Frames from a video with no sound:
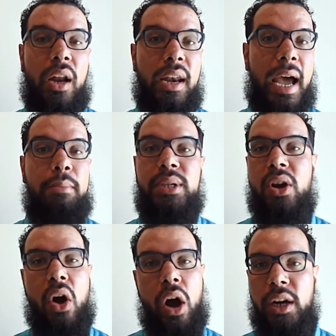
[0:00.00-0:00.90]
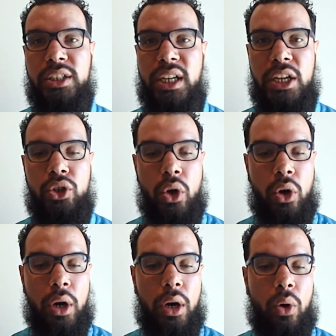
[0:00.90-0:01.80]
not be harsh in
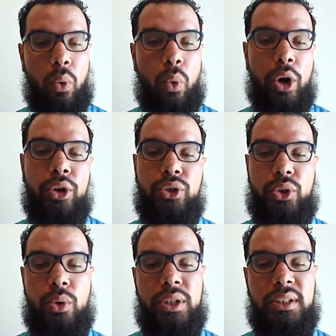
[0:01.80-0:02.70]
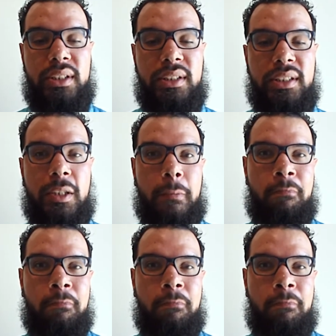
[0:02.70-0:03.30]
your word choices.